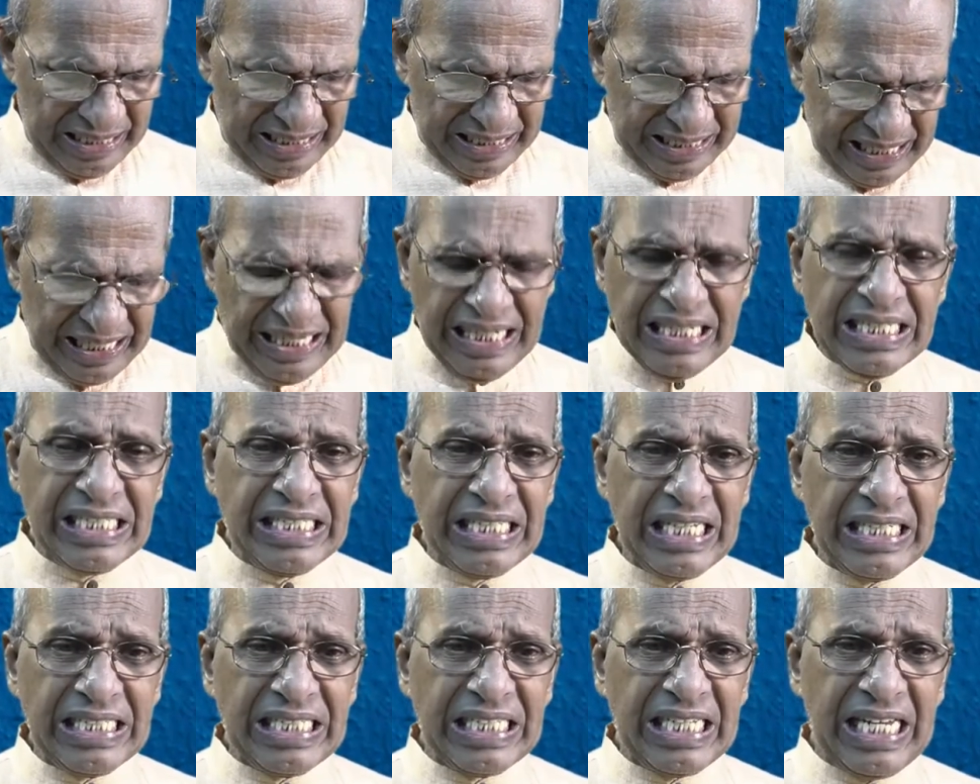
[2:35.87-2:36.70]

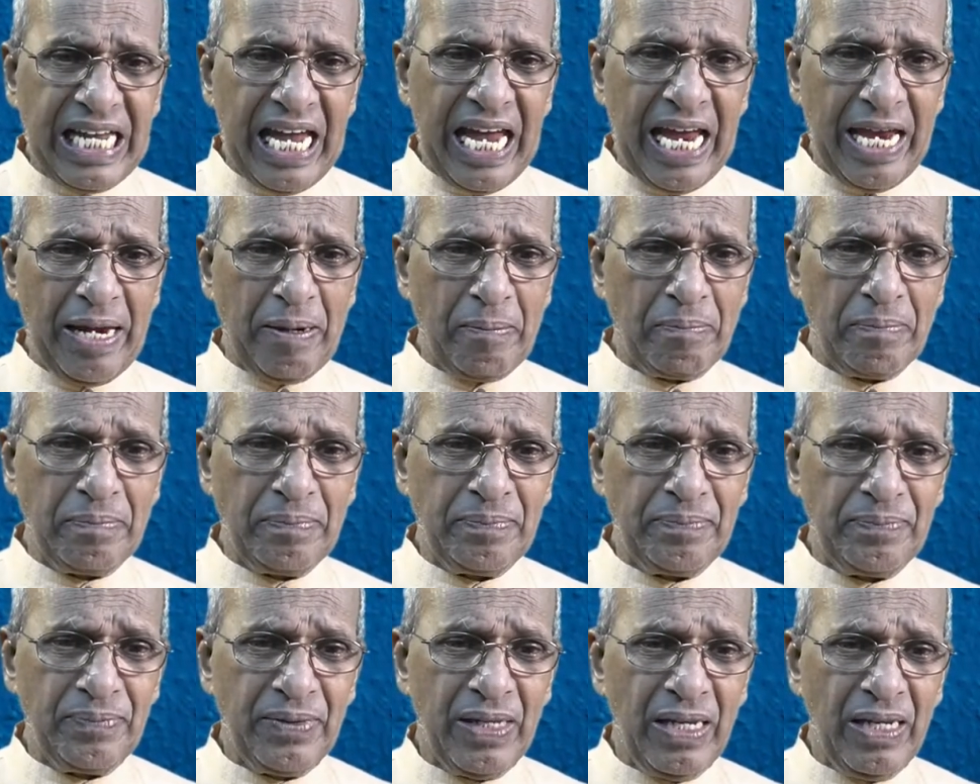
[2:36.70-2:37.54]
Jesus
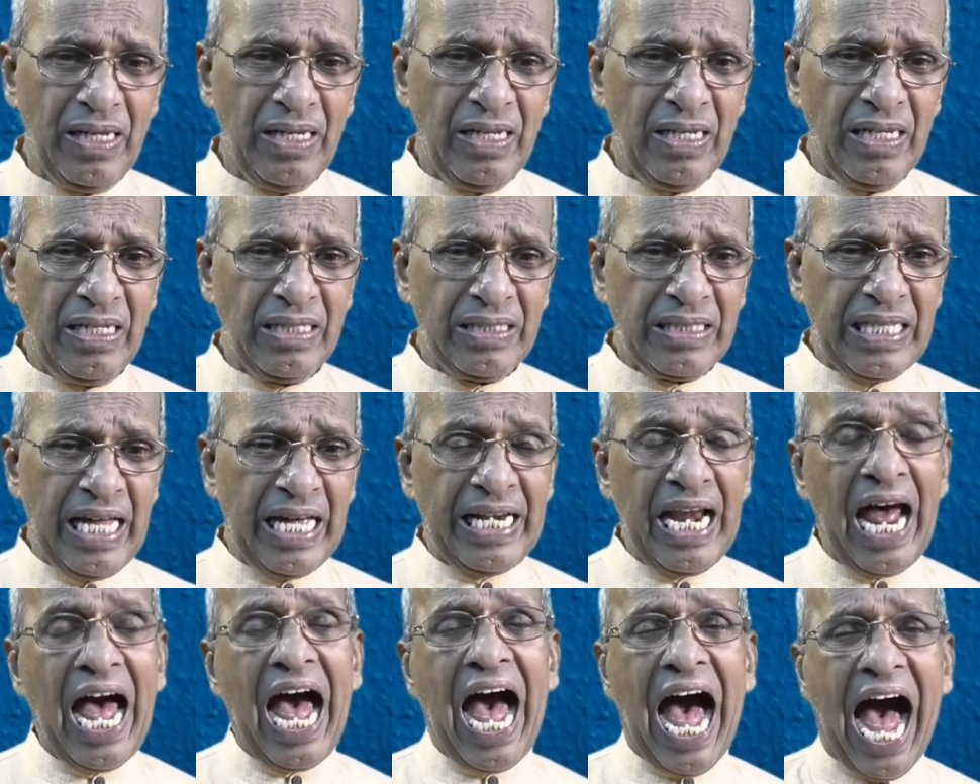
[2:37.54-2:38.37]
came
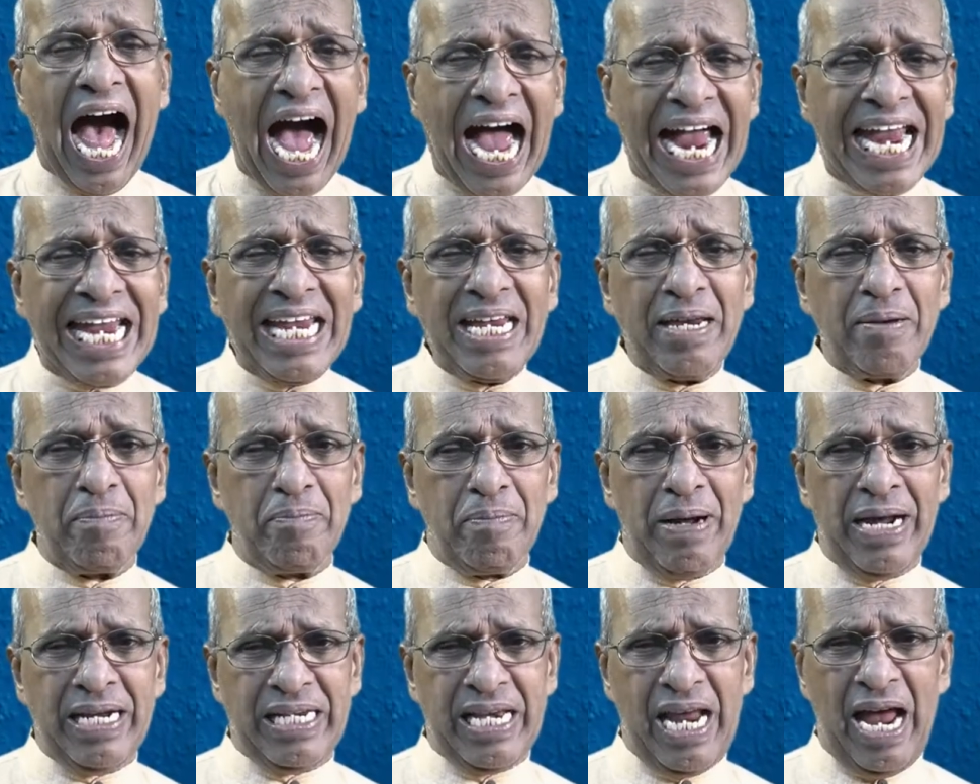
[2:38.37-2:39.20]
that I
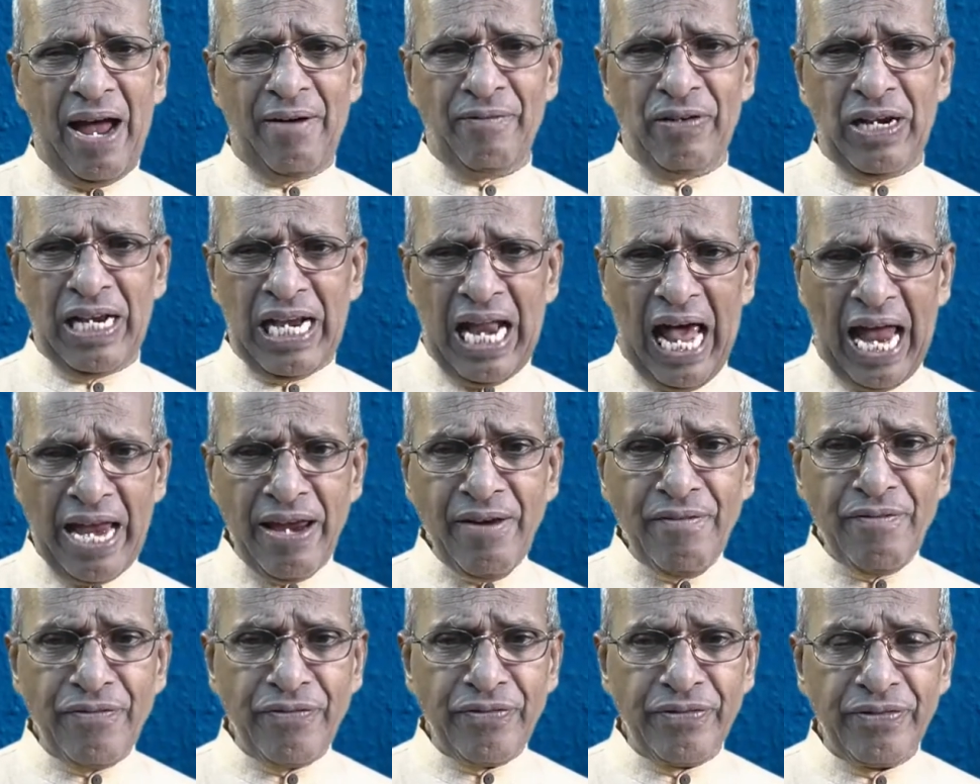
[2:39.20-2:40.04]
might have
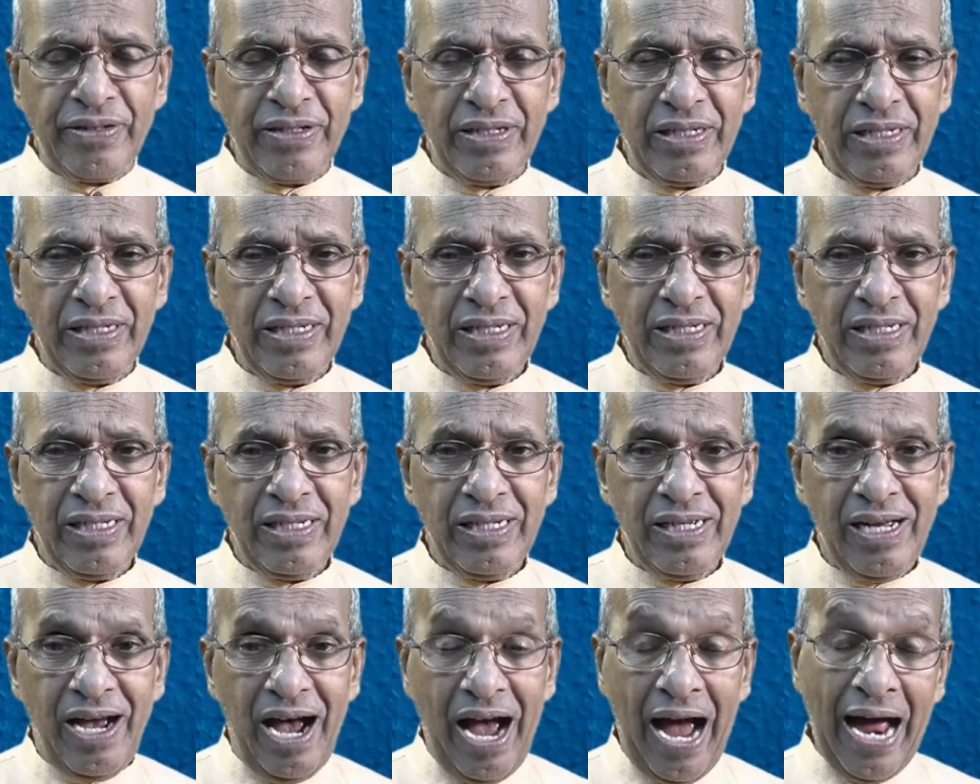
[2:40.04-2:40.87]
life
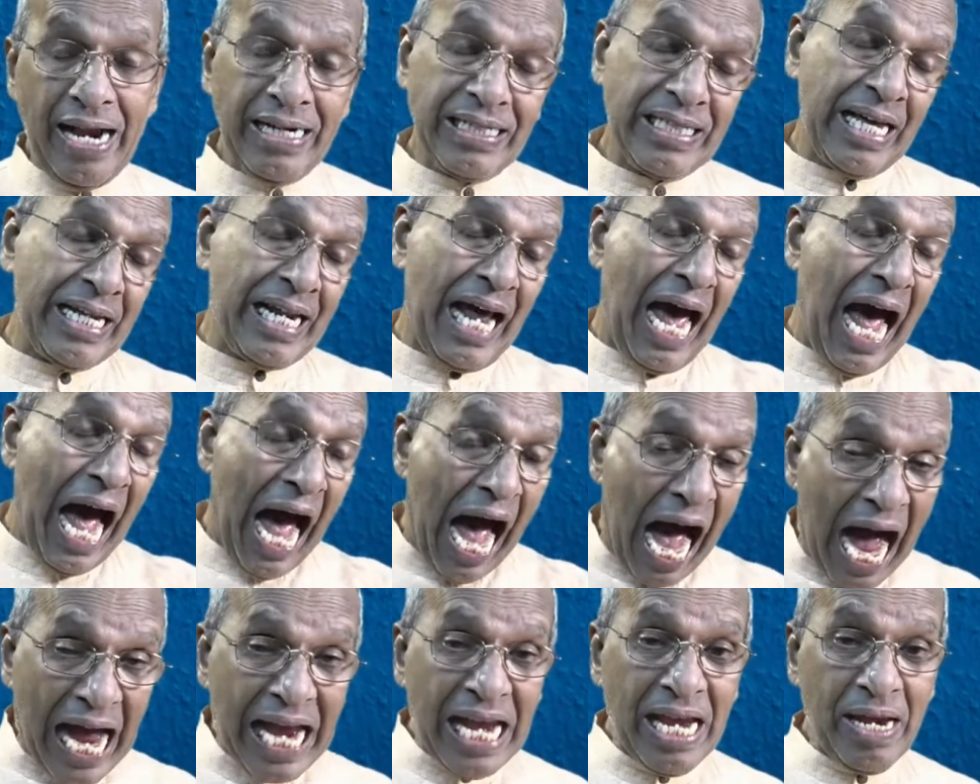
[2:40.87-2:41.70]
and that
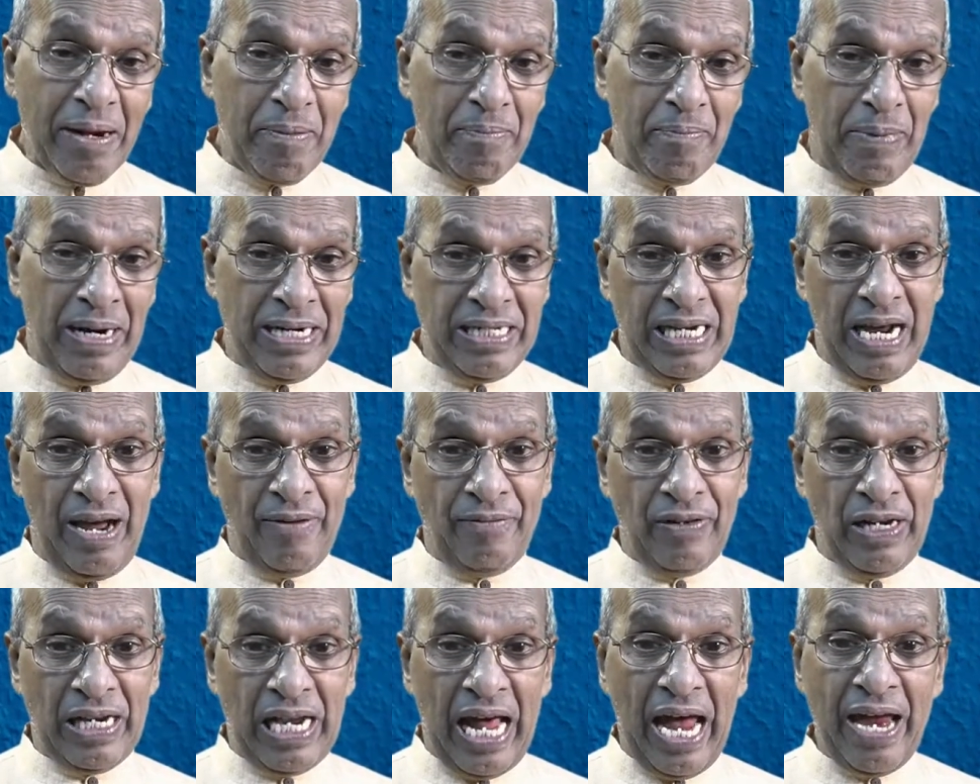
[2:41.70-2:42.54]
I might
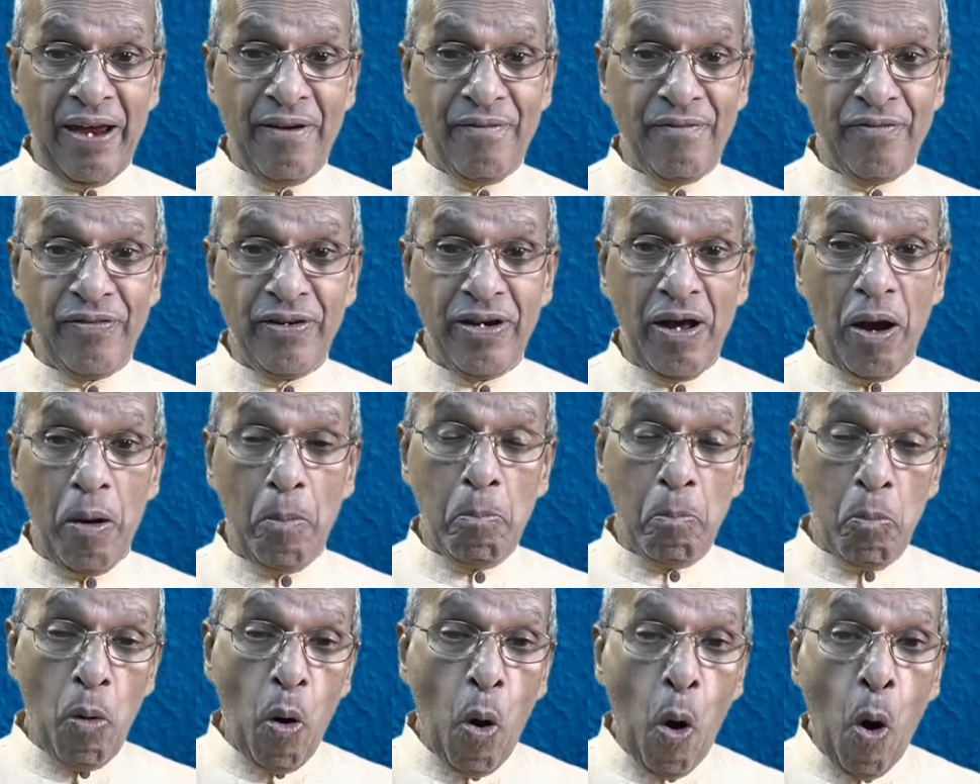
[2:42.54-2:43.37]
have life
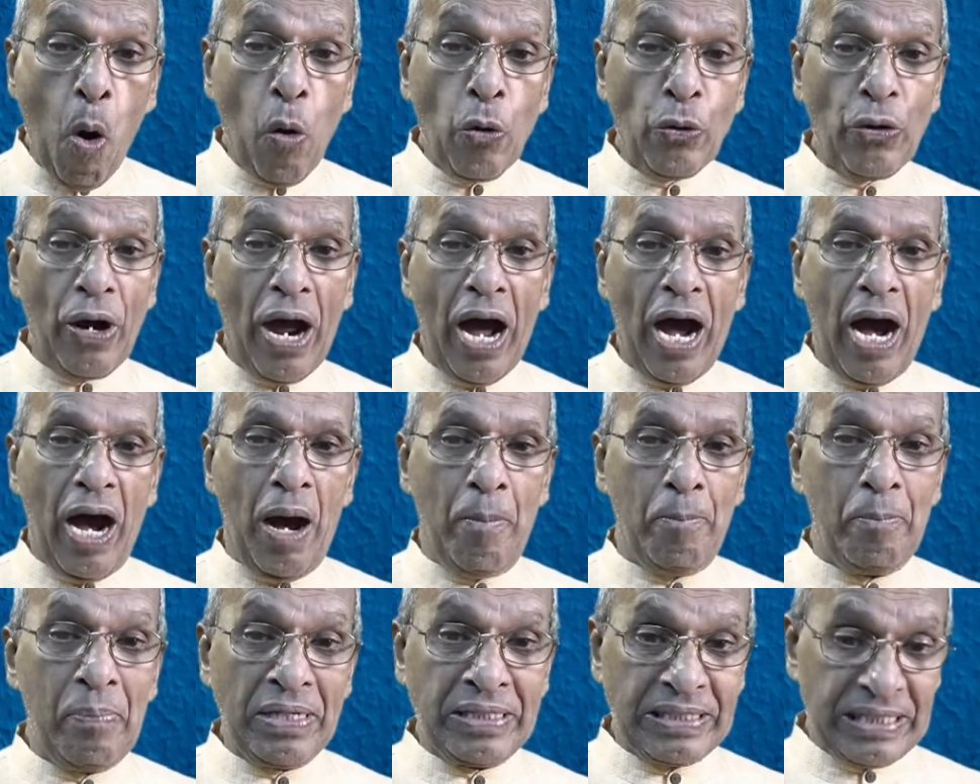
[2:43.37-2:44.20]
more
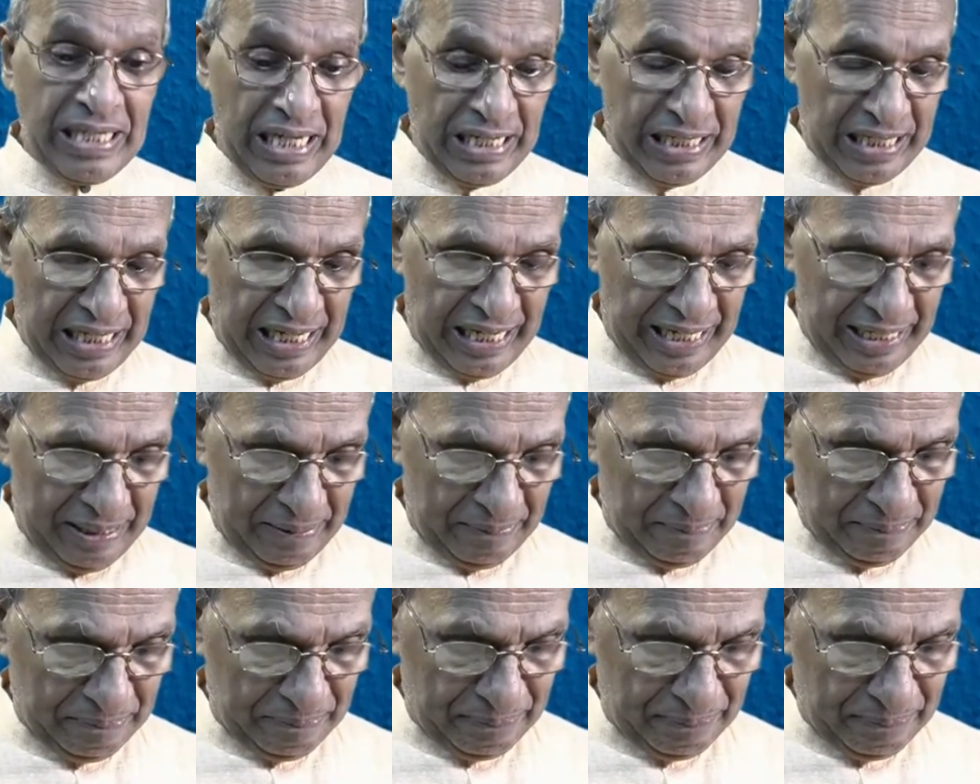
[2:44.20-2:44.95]
abundantly.